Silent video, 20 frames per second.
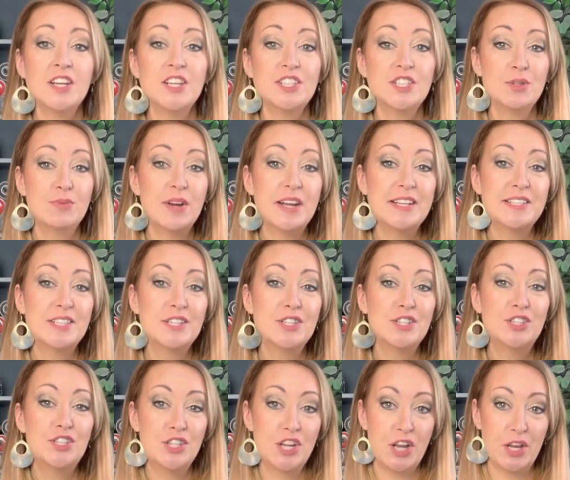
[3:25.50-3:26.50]
So
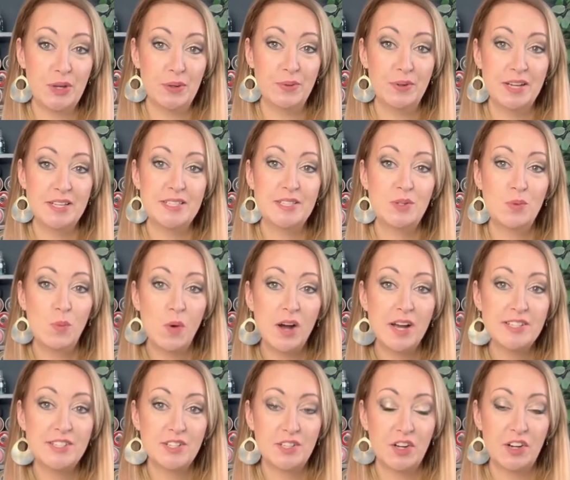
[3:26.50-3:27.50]
reason two as to why
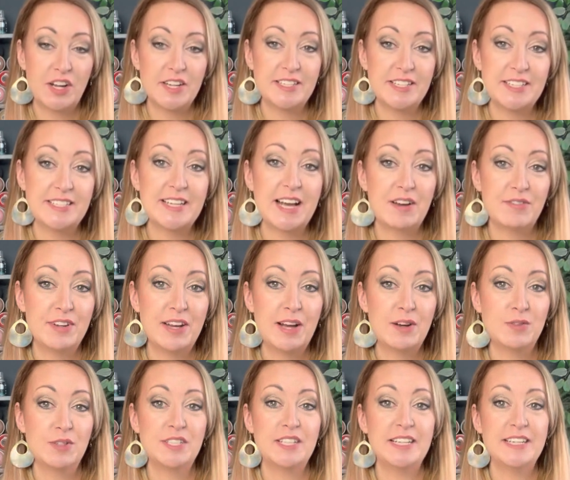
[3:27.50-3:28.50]
it's a good idea to have an
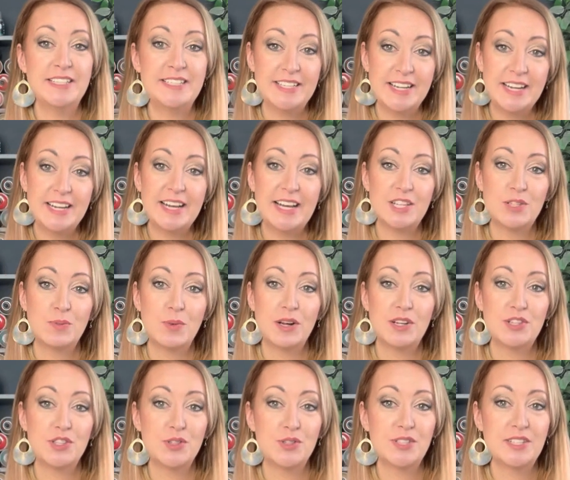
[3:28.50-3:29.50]
LTD as well
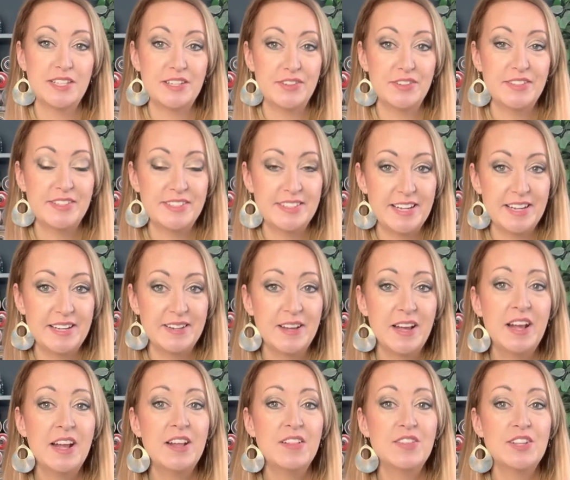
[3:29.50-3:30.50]
as your CIC.
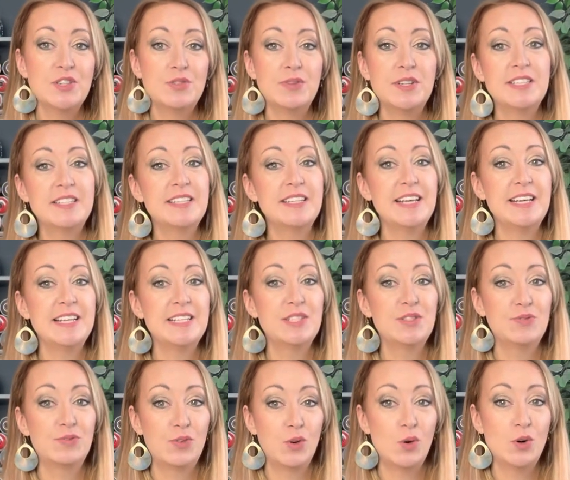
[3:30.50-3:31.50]
This reason is
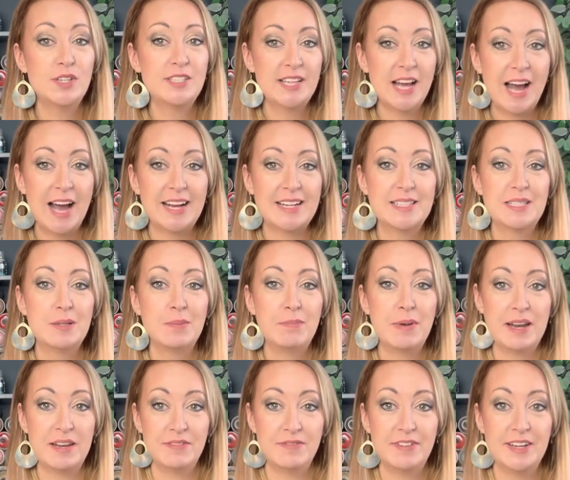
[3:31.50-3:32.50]
for tax
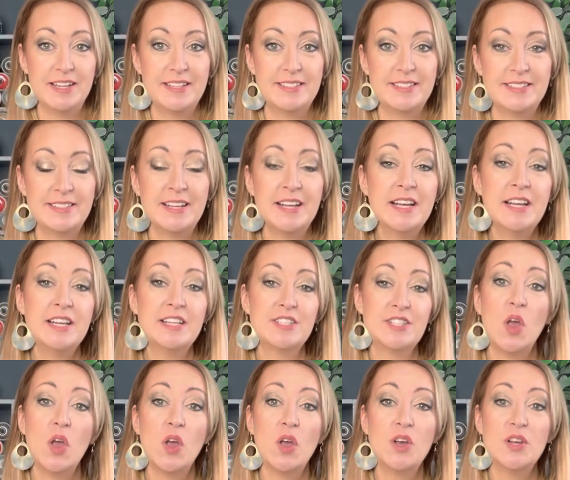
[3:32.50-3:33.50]
benefits. So,
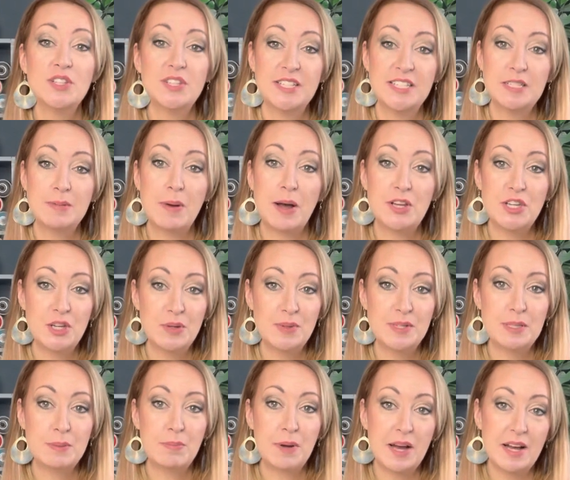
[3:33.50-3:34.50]
so this is about you
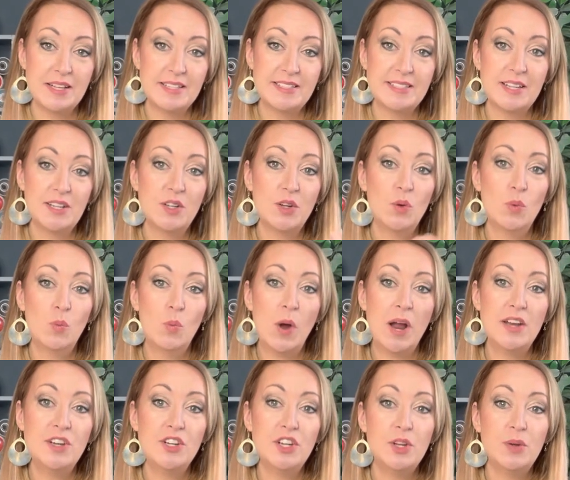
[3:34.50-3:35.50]
as a person.
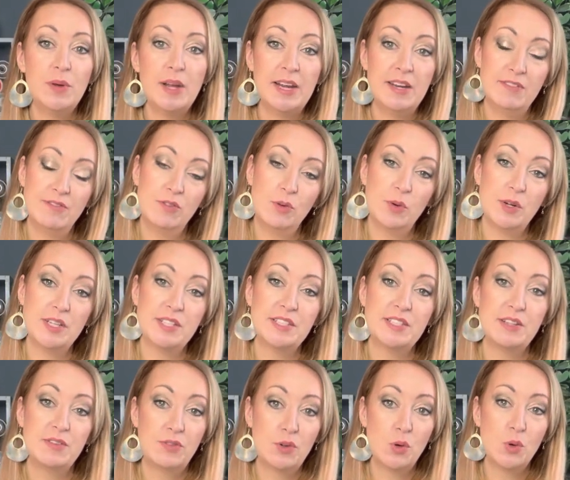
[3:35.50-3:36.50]
When you
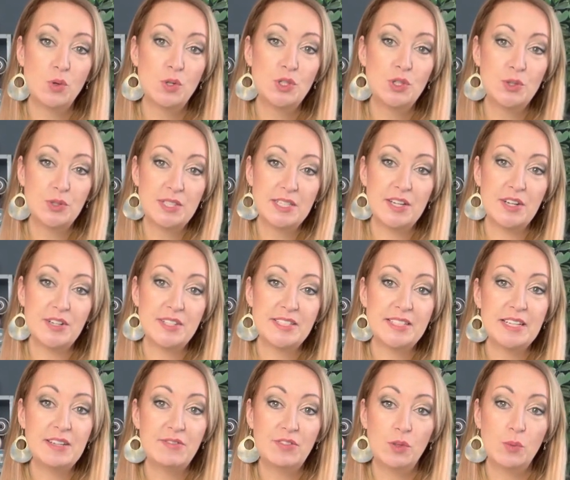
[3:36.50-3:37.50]
invoice, of course, your
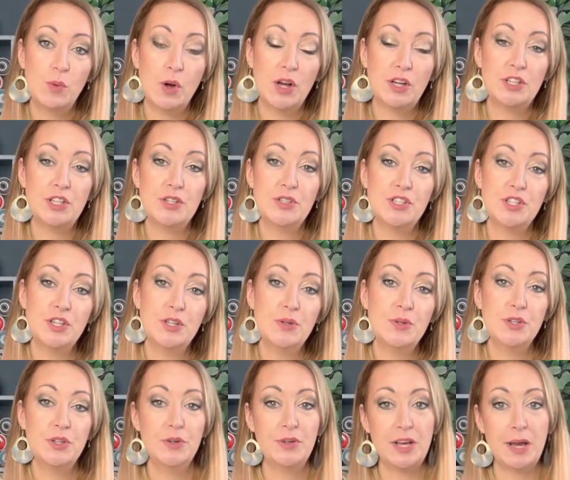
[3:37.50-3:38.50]
CIC for the work you
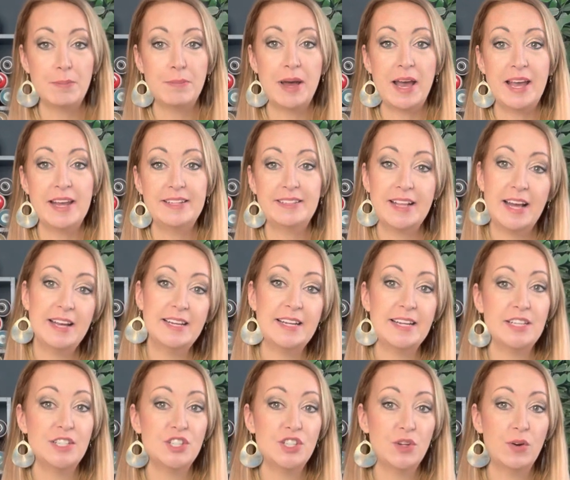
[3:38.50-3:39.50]
do, you get paid then
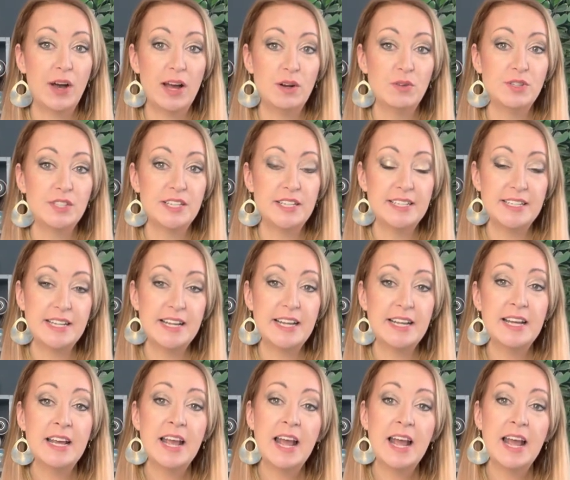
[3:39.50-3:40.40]
into your LTD.